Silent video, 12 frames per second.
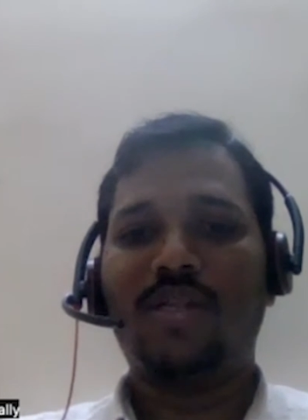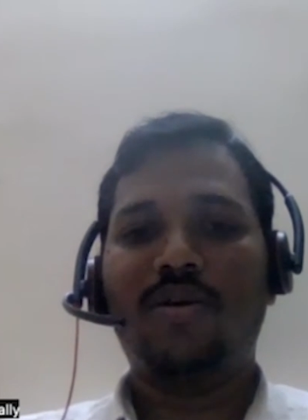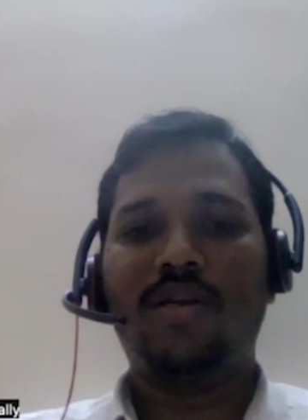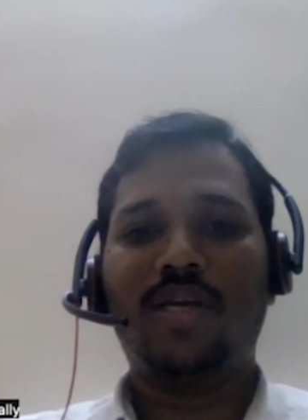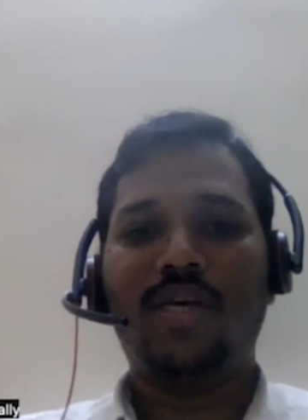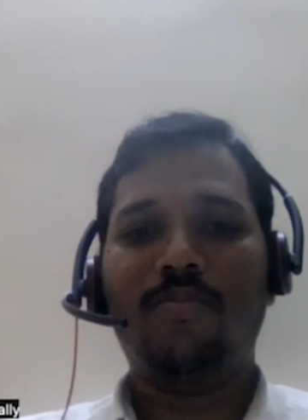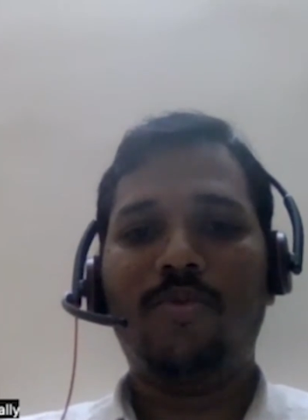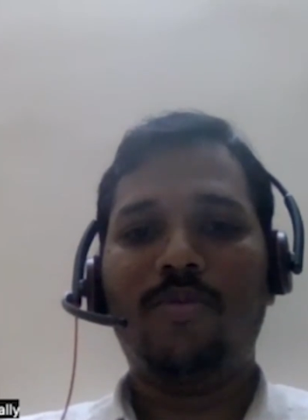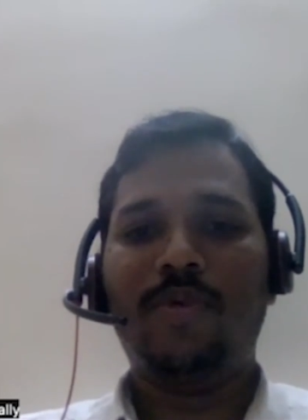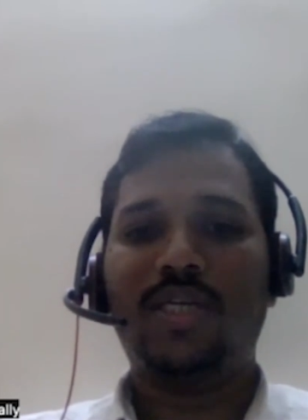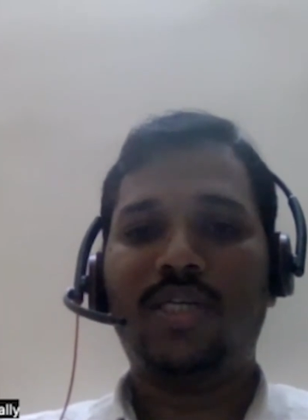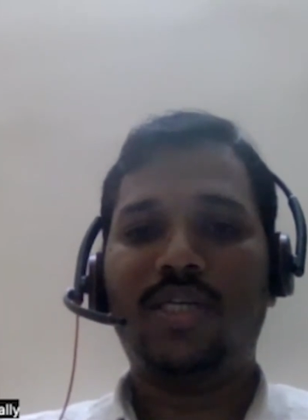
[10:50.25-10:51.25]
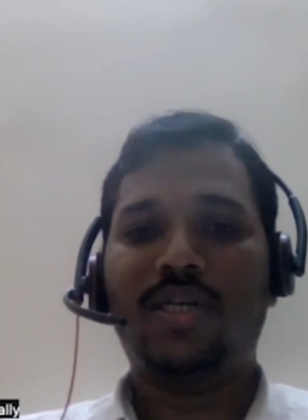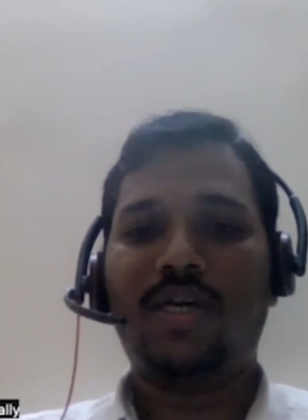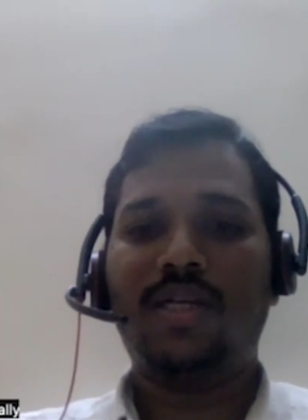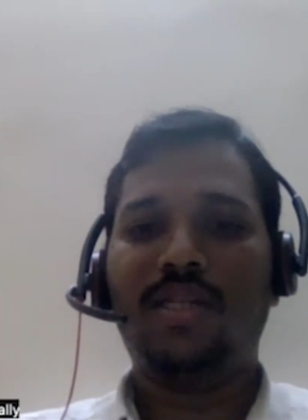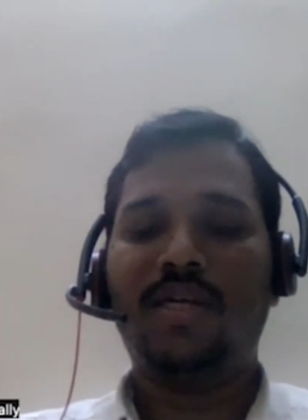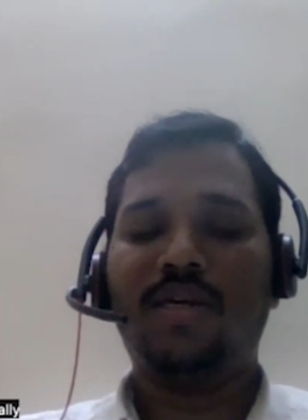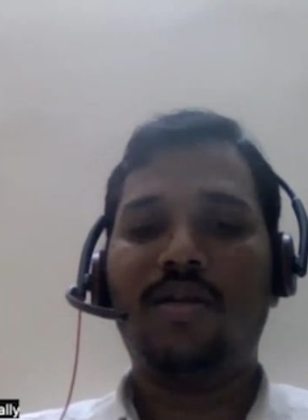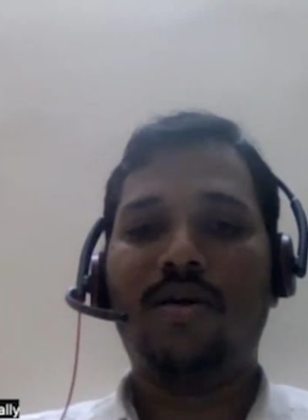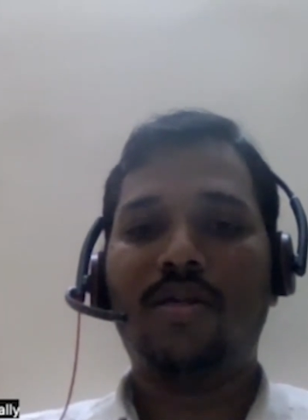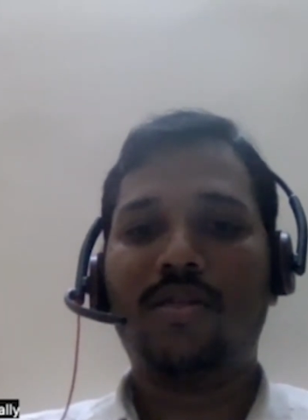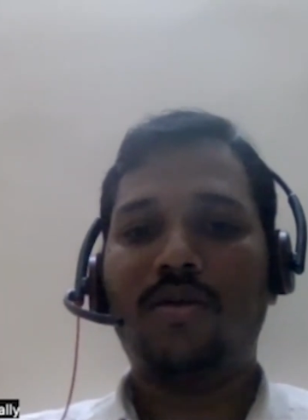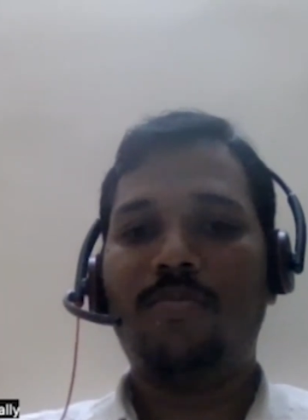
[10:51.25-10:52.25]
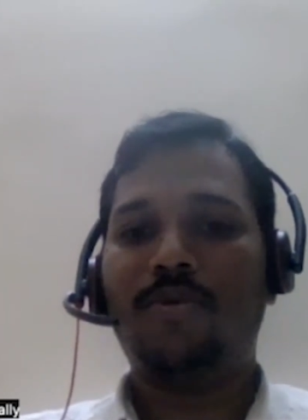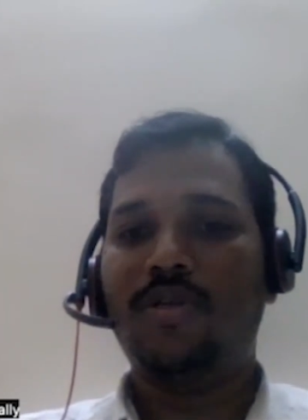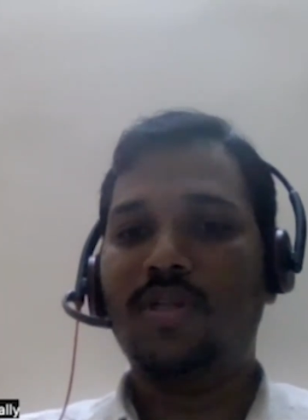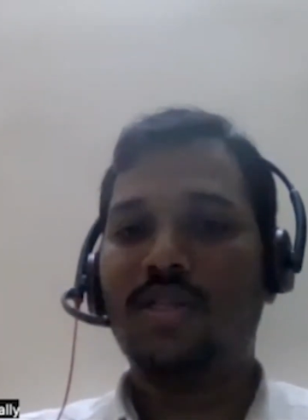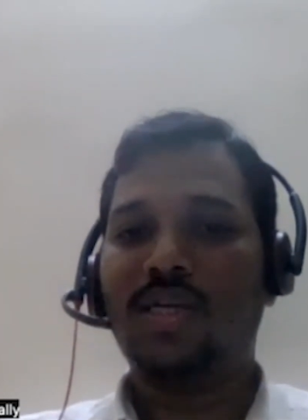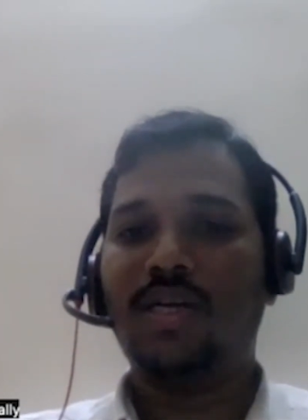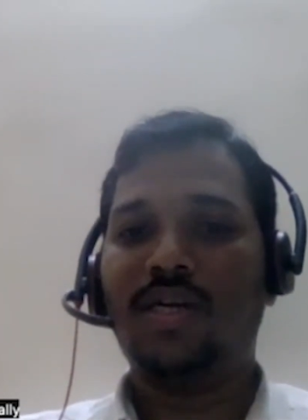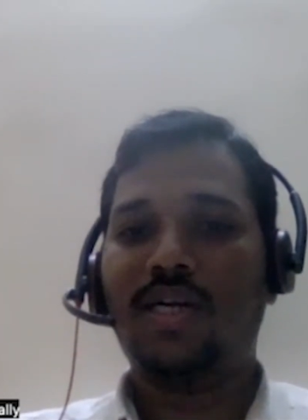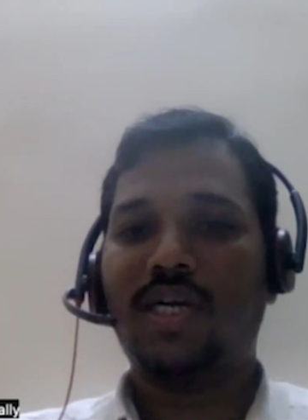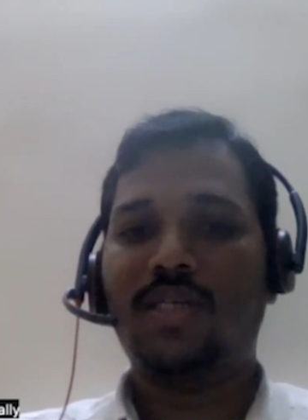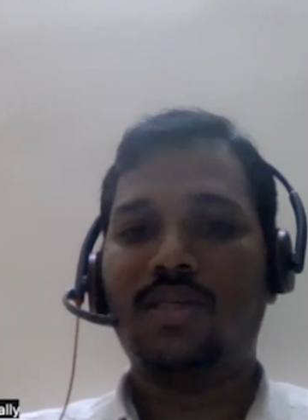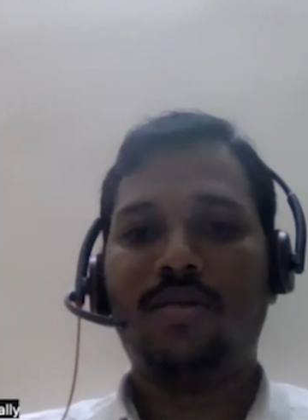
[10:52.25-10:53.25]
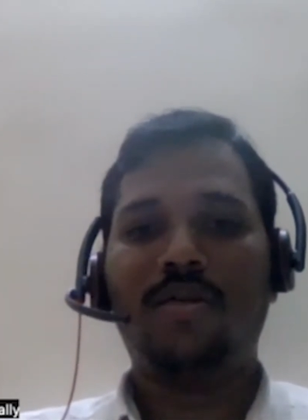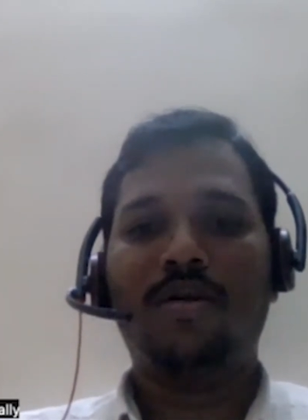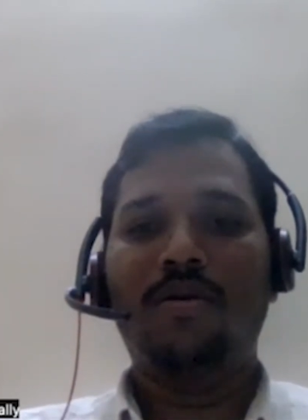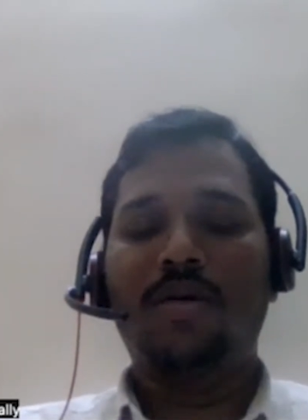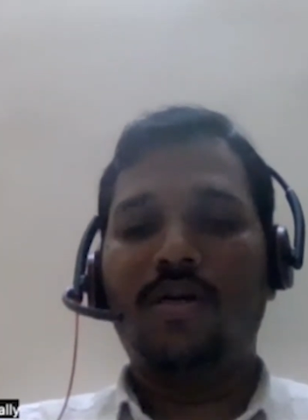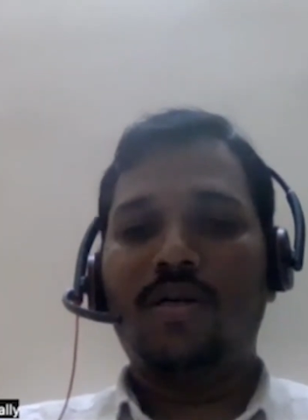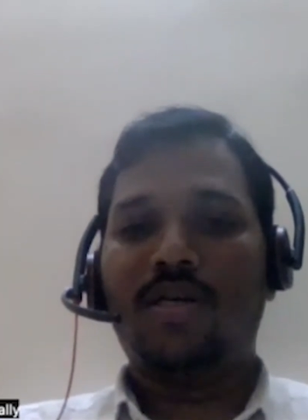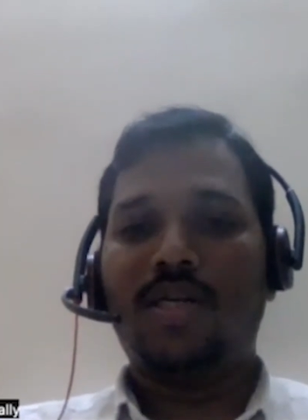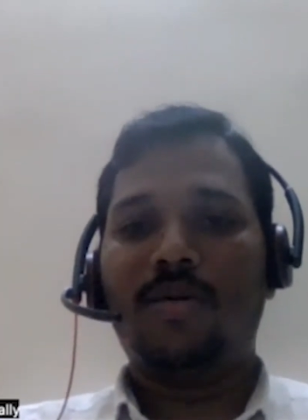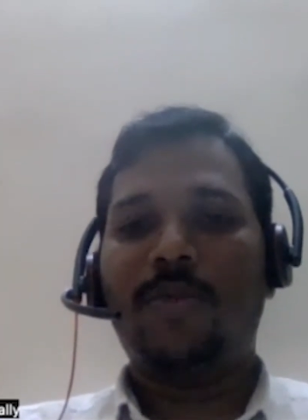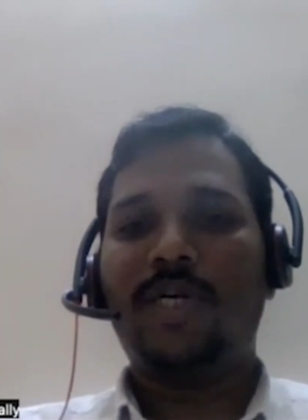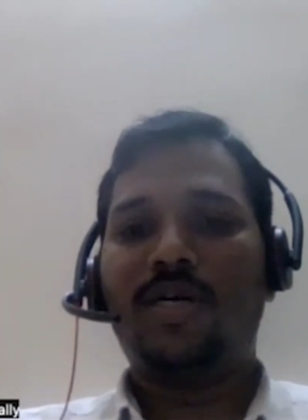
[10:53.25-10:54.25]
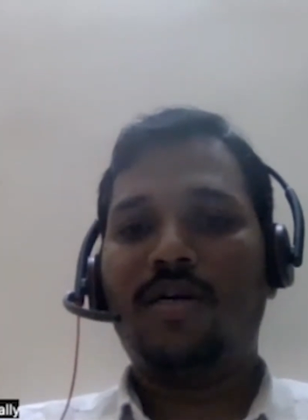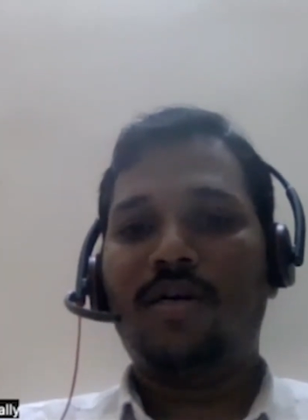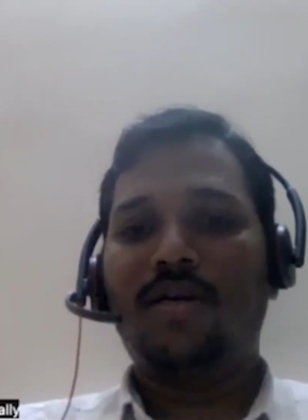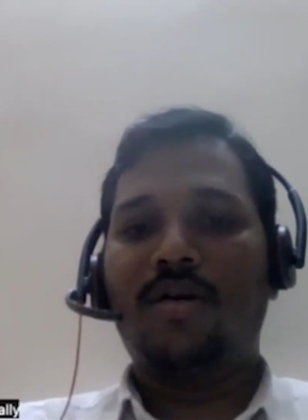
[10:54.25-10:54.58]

they will keep the patient and they'll ask you about the skin traction treatment.